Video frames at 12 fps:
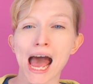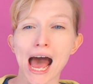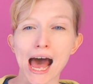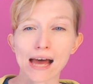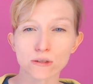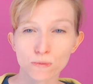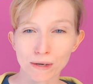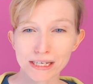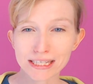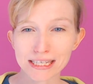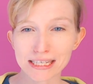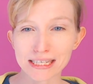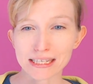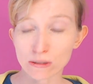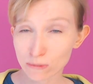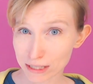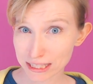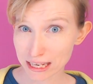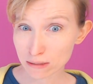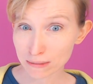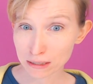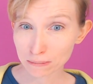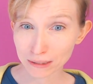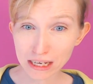
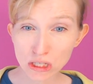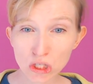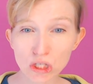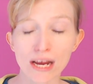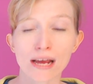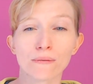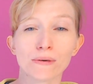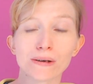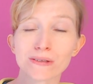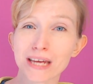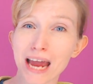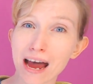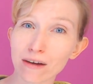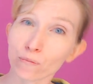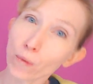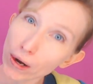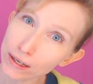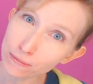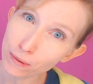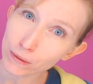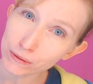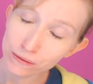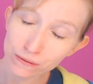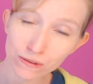23-centimeter plush. We also have
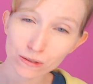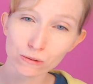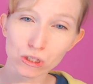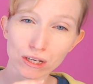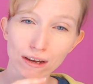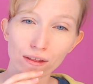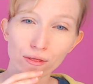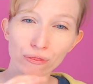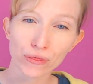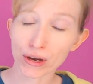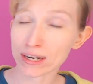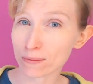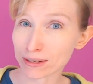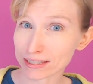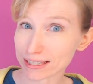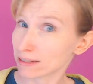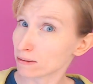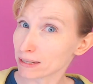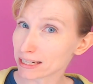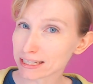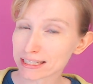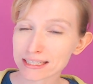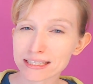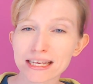Pokeballs, which are 31
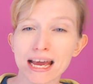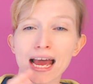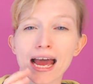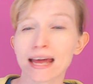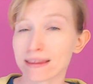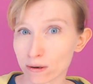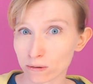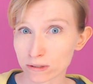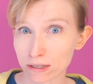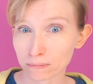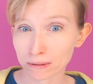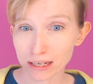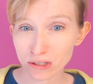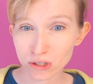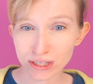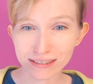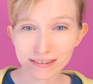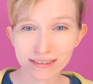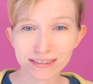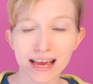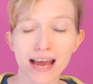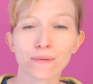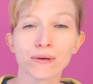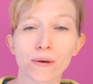centimeters, and they're also plushes.
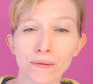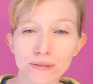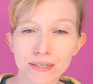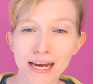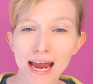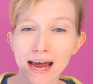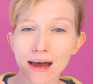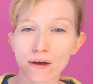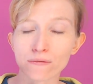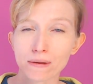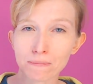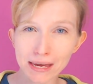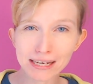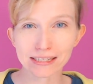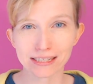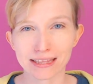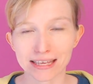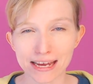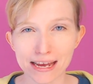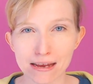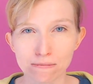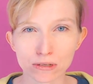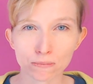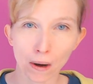We also have a
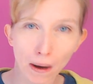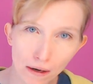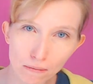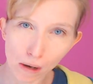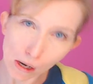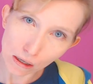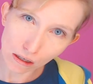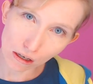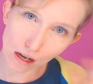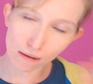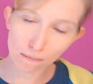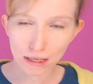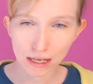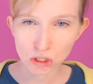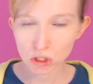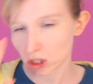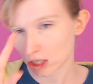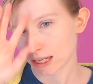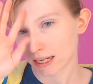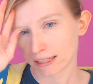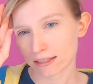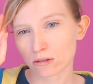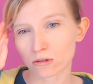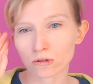pink-themed Pokemon plush
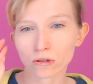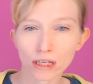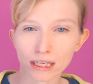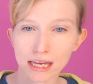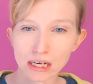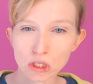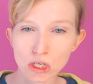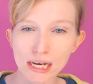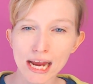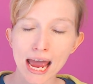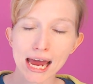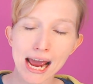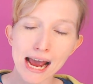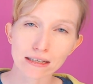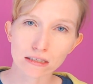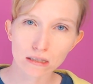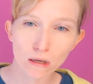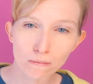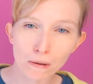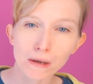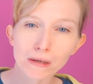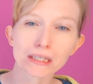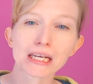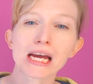little collection, and it has
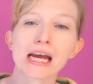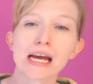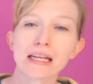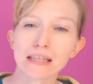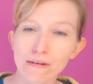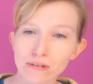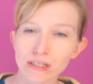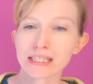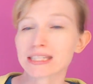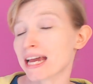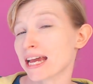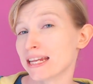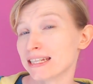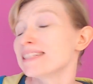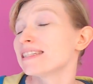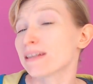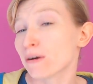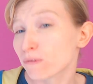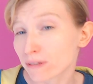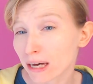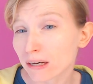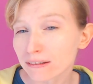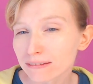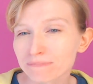Slowpoke, Love Disc, and
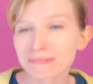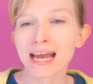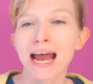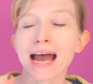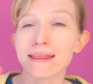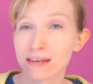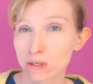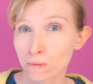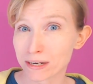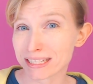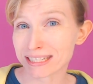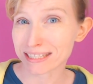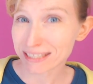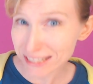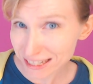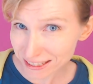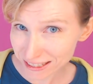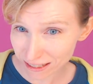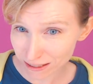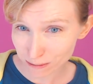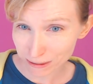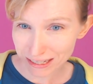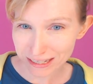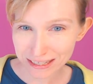Sylveon, and they're 26
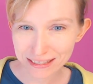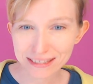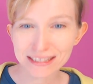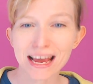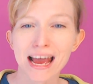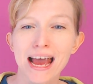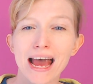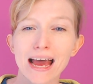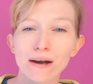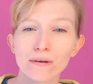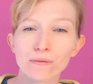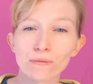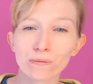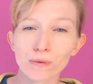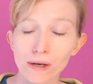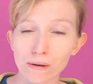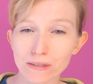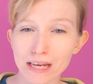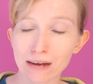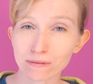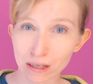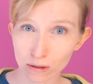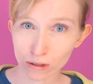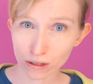centimeters. And we also have
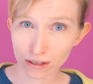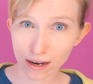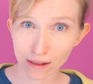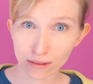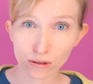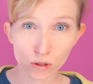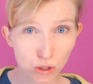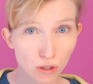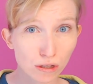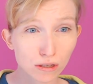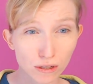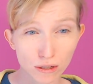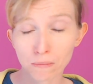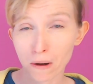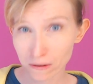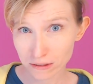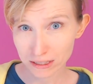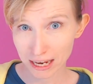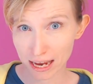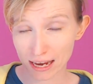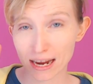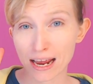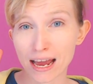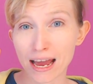another 2 Qposket
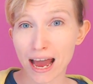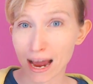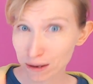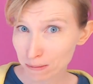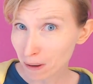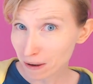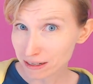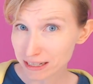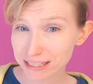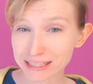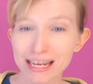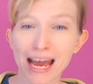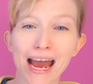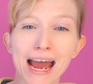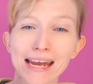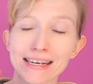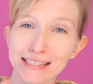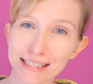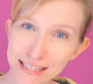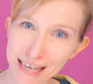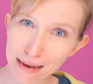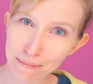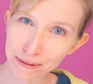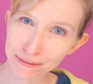Harry Potters, and it's
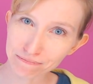Snape